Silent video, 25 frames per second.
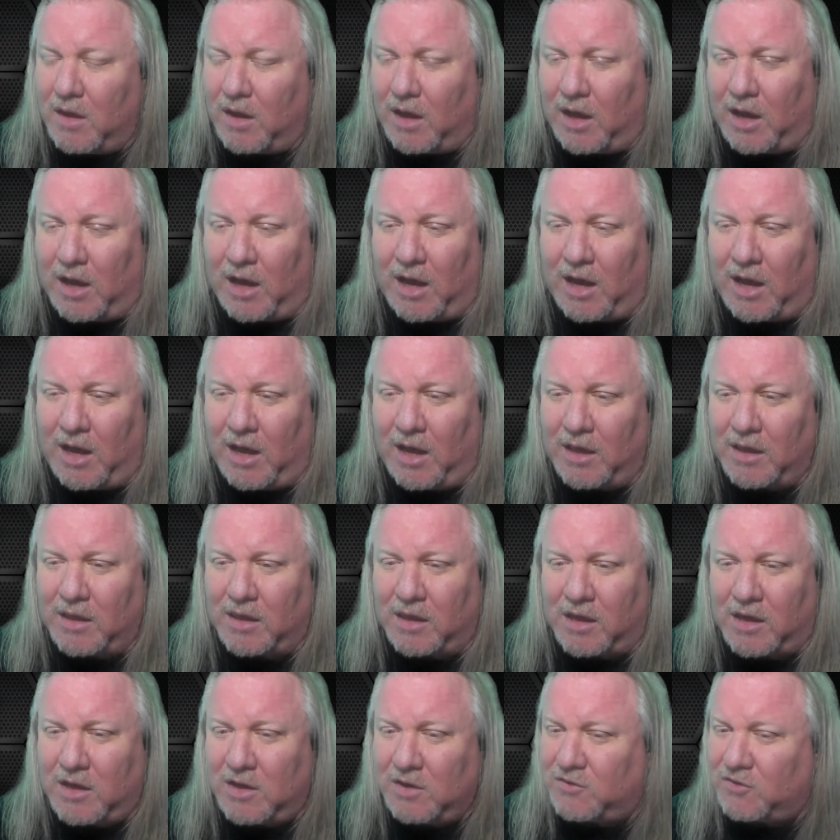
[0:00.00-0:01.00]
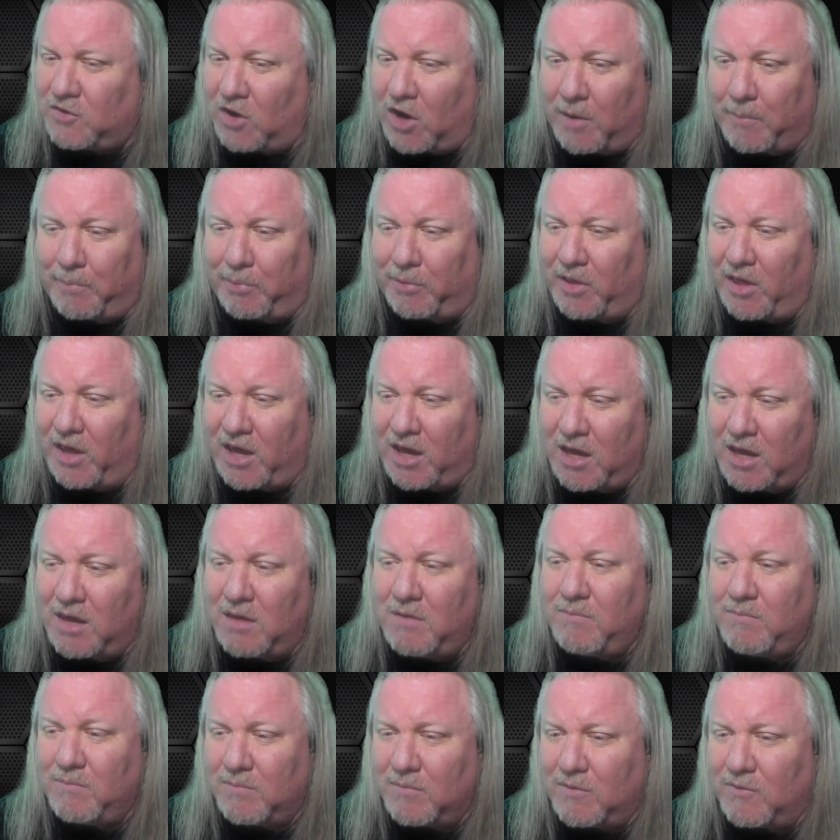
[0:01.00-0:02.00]
Uh, guitar
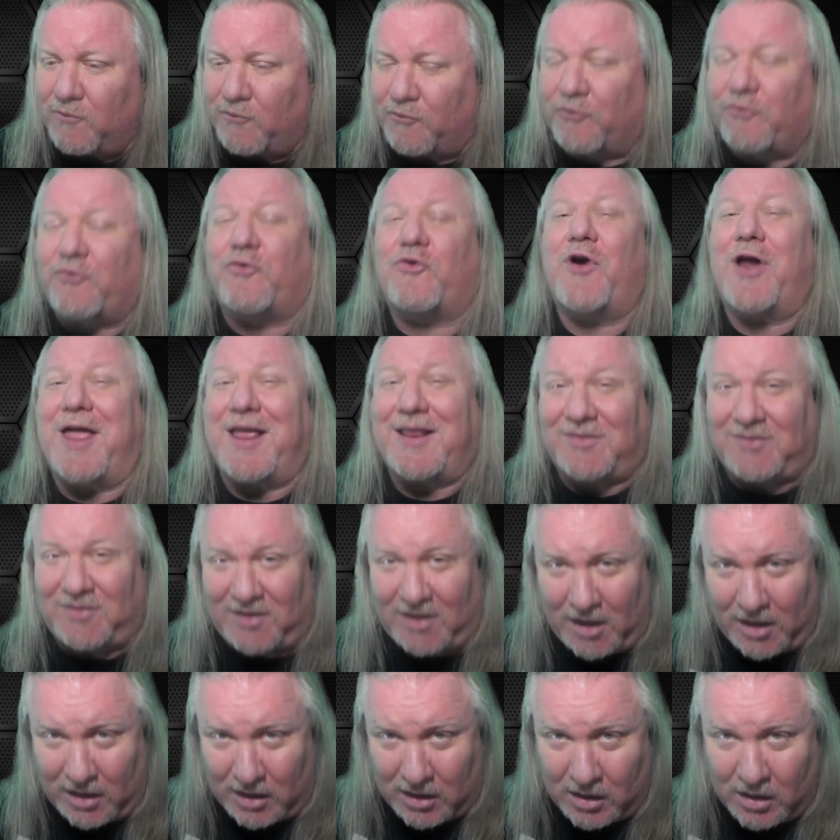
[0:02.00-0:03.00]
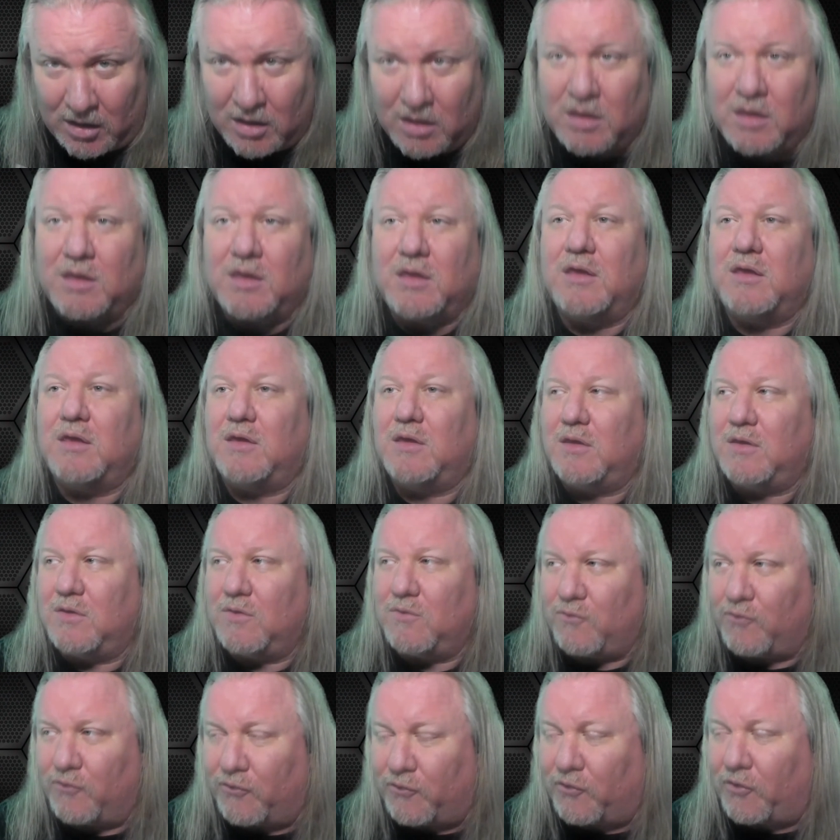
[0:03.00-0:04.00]
playing, frantic.
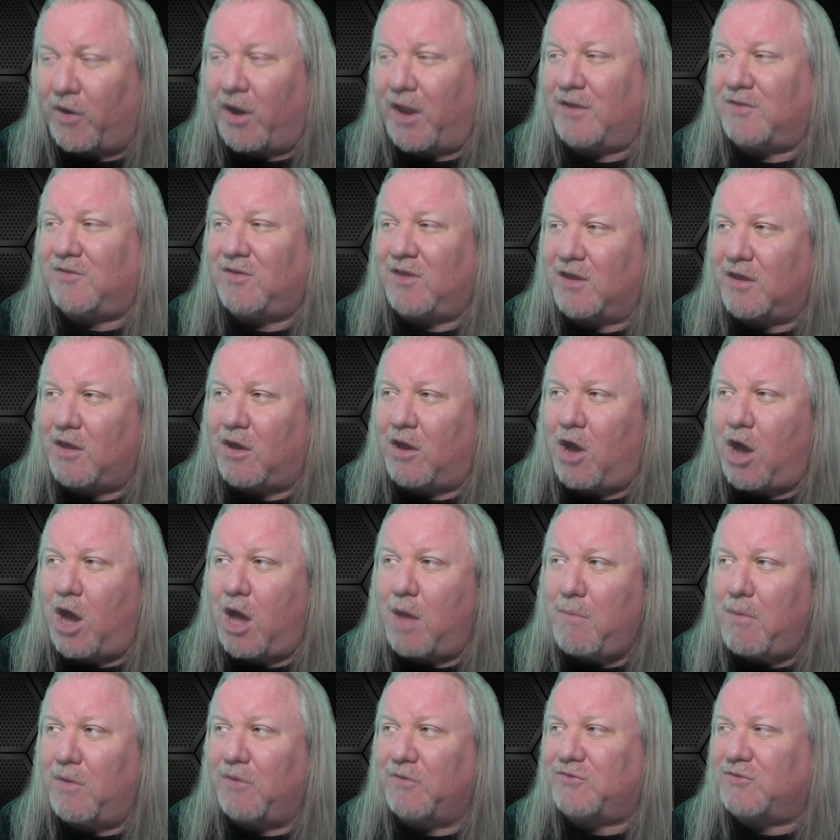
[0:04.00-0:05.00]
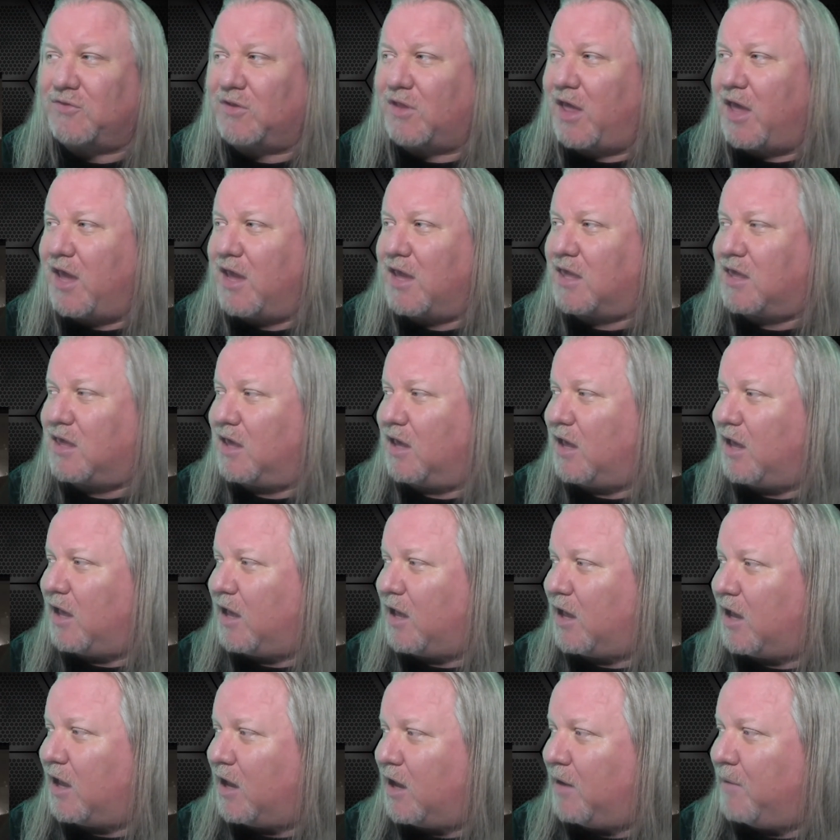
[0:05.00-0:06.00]
Frantic. Almost like,
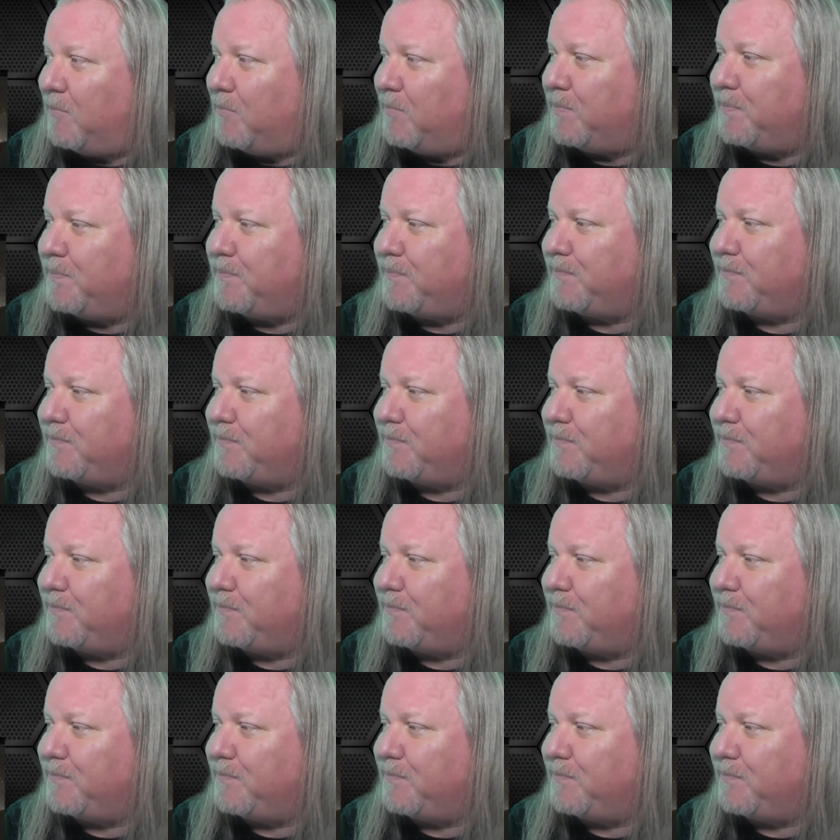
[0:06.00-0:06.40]
um,